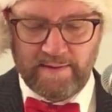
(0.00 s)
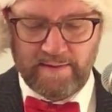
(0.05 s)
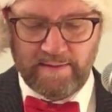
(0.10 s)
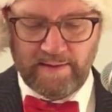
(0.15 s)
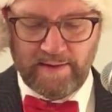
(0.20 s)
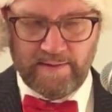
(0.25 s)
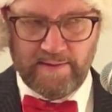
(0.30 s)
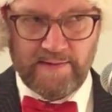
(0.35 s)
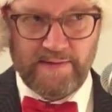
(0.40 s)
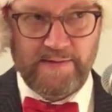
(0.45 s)

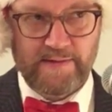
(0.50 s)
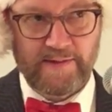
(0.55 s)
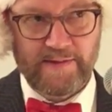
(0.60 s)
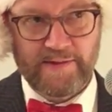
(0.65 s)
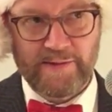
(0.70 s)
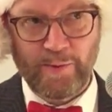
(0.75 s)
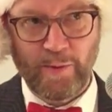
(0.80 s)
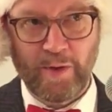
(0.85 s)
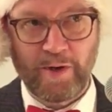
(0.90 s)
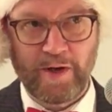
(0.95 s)
It's a
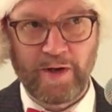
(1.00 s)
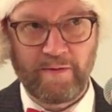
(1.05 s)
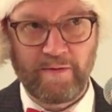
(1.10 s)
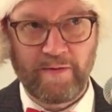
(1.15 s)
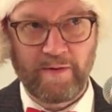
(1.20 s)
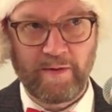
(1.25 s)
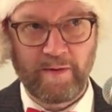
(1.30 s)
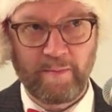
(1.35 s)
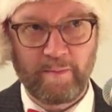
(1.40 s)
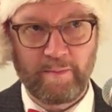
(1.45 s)
sort of
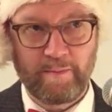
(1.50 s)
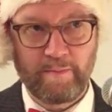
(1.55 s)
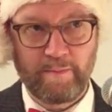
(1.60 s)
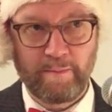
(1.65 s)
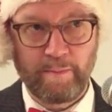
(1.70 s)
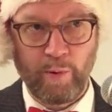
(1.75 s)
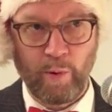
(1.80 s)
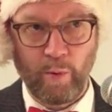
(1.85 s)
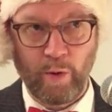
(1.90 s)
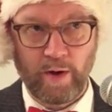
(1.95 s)
a
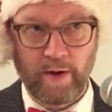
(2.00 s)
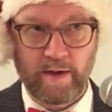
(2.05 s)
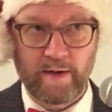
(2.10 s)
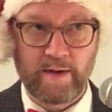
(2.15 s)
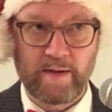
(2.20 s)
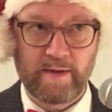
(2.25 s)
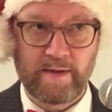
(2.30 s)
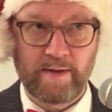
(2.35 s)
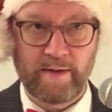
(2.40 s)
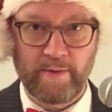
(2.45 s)

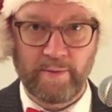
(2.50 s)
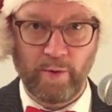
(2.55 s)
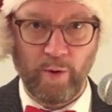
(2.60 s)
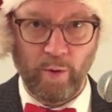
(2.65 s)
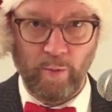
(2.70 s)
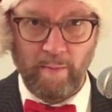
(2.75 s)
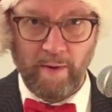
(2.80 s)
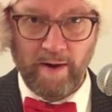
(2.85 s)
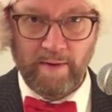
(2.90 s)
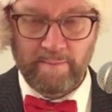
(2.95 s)
port
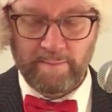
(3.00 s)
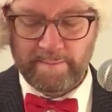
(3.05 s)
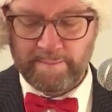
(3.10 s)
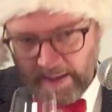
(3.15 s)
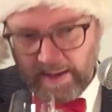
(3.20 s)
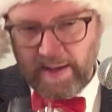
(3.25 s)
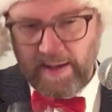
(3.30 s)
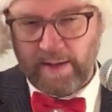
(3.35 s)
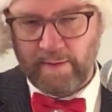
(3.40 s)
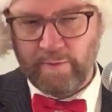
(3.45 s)
aroma.
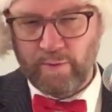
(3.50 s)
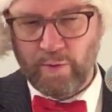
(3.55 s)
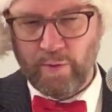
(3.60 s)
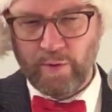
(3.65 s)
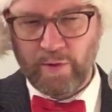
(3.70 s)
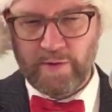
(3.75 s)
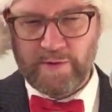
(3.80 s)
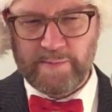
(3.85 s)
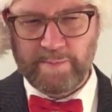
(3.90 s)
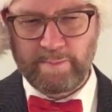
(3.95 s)
And of
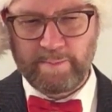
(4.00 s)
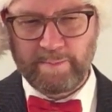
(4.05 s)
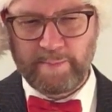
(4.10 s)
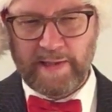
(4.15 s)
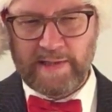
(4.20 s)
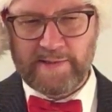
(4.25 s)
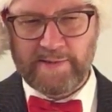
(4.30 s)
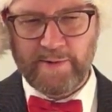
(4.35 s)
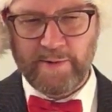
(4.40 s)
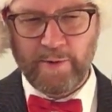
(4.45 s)
course,
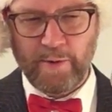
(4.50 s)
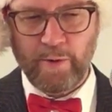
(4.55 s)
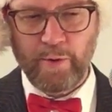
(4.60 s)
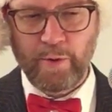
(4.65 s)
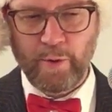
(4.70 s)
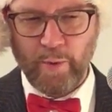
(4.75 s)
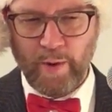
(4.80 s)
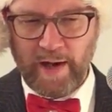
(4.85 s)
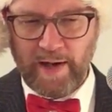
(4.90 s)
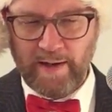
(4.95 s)
Pilsner
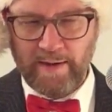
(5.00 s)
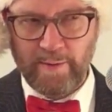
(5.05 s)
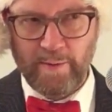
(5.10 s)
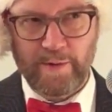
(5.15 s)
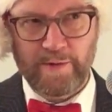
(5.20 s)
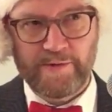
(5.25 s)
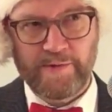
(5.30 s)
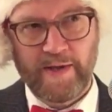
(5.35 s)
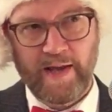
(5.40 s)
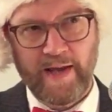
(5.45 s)
Urquell
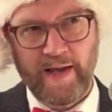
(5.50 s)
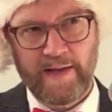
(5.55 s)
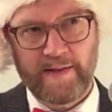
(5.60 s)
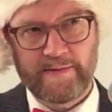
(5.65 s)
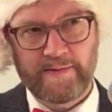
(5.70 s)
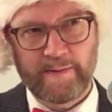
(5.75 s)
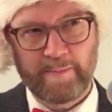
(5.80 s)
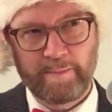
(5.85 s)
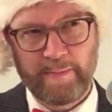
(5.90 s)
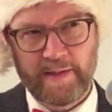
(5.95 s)
also
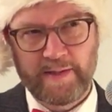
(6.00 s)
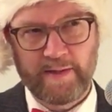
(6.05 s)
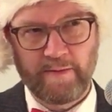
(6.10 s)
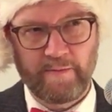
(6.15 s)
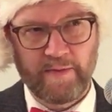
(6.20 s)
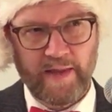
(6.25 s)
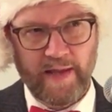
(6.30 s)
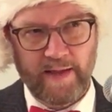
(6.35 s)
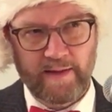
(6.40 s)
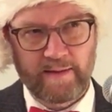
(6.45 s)
has a bit
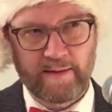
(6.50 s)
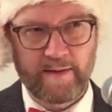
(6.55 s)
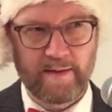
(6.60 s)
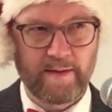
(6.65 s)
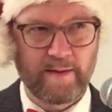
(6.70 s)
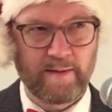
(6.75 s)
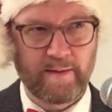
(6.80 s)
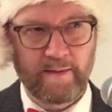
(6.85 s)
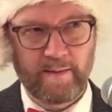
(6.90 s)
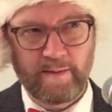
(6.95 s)
of that
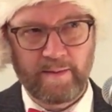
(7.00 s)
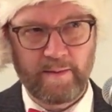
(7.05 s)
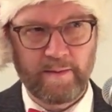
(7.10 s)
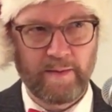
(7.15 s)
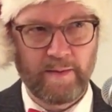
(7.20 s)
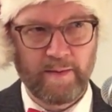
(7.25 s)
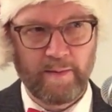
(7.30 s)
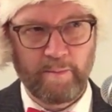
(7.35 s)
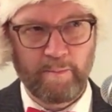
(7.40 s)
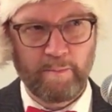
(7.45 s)

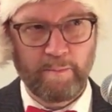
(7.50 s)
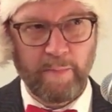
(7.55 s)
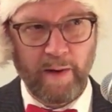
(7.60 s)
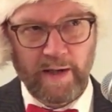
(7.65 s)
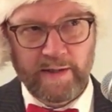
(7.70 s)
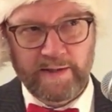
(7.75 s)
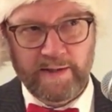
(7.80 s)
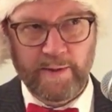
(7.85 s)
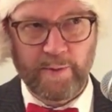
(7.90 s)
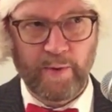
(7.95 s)

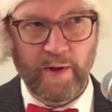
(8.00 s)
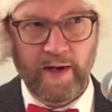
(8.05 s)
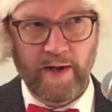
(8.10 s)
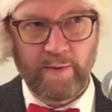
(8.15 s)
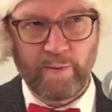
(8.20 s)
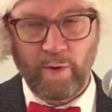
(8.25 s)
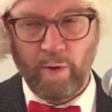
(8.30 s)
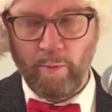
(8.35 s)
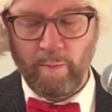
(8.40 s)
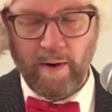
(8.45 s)
buttery
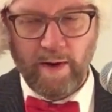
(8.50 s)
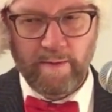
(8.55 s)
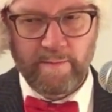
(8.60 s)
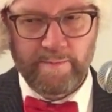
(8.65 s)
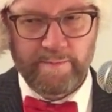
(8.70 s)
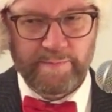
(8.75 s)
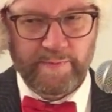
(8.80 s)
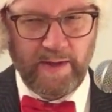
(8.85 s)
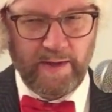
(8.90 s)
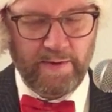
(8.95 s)
aroma.
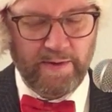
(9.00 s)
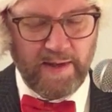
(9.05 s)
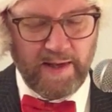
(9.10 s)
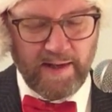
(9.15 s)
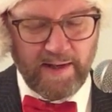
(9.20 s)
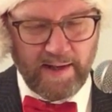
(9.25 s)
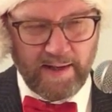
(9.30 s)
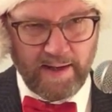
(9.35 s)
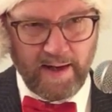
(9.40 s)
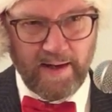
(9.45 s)
I
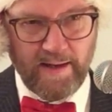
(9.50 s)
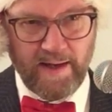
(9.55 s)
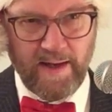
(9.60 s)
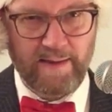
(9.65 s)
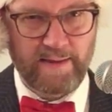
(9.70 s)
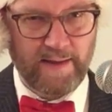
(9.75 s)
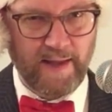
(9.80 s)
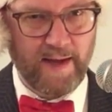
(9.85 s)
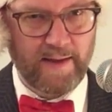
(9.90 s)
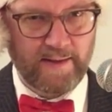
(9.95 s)
think I can
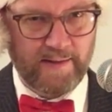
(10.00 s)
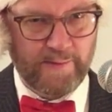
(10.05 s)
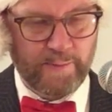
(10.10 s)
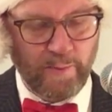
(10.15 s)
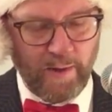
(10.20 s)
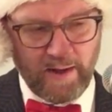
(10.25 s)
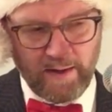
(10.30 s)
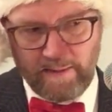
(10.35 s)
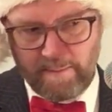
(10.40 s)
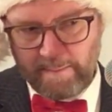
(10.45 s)
get that as
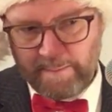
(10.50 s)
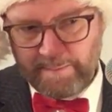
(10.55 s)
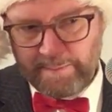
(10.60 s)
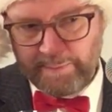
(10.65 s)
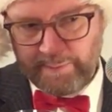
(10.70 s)
well.